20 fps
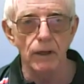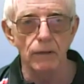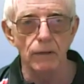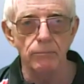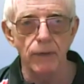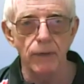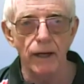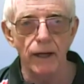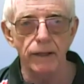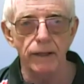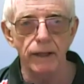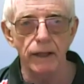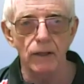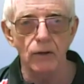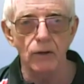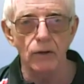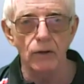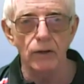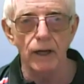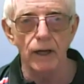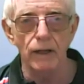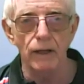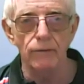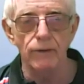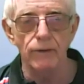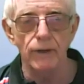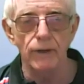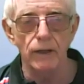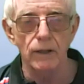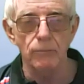banking online
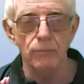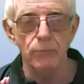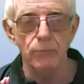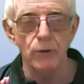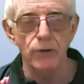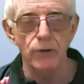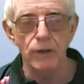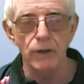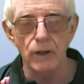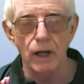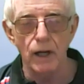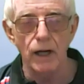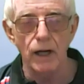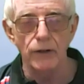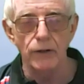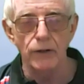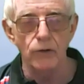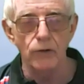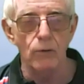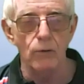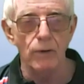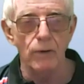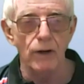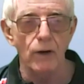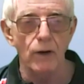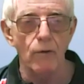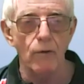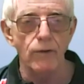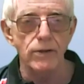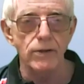via computer, I don't know.
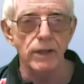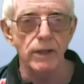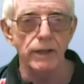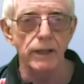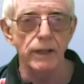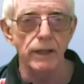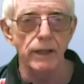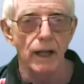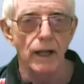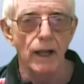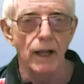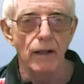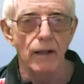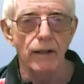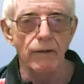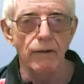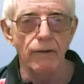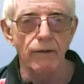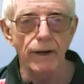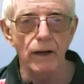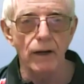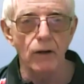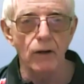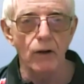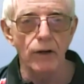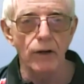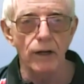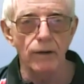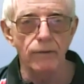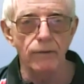But obviously, they've had a
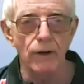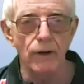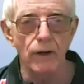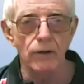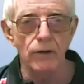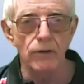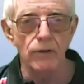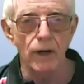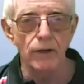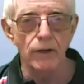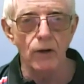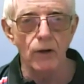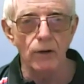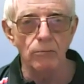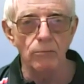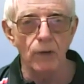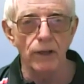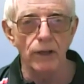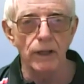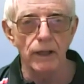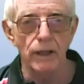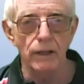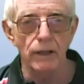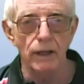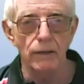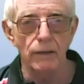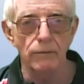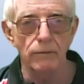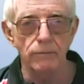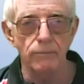lot of run on money
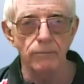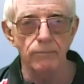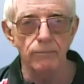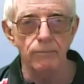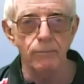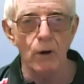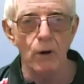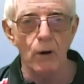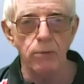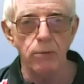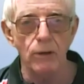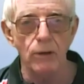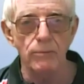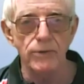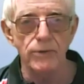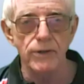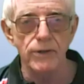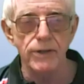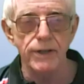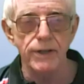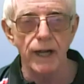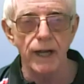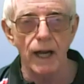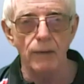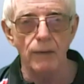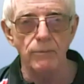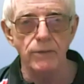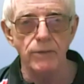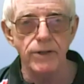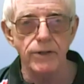and problems and
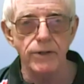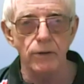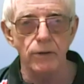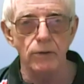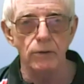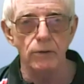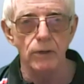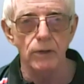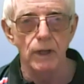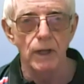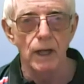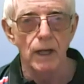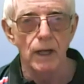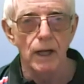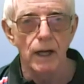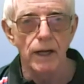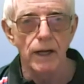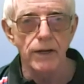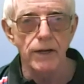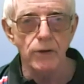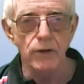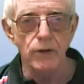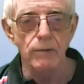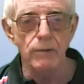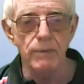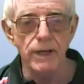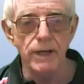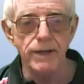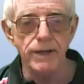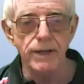scams. So it's going to
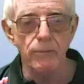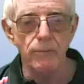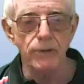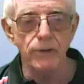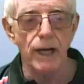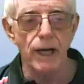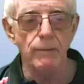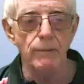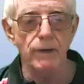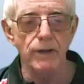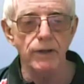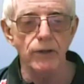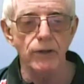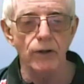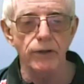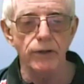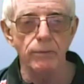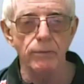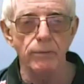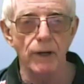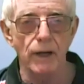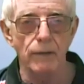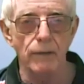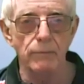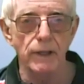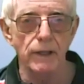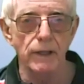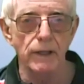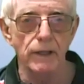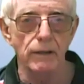be some time, and it's got to
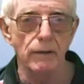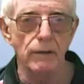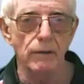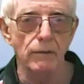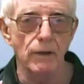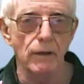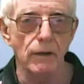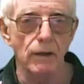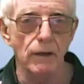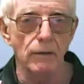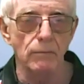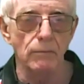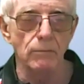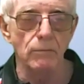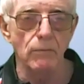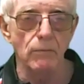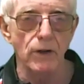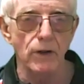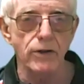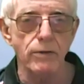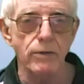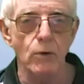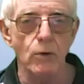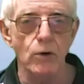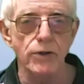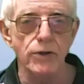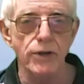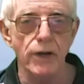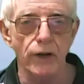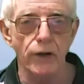be much
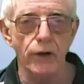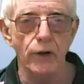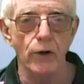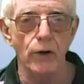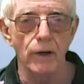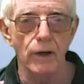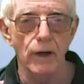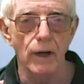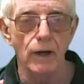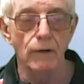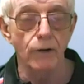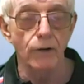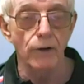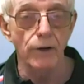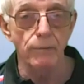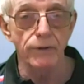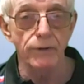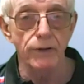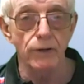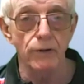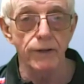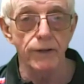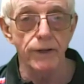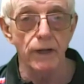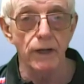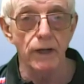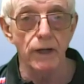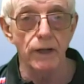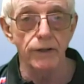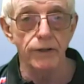more secure for them to
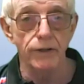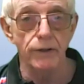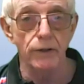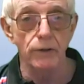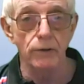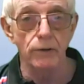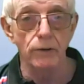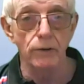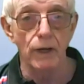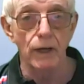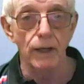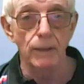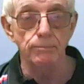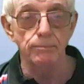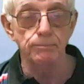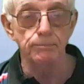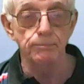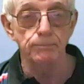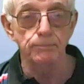return to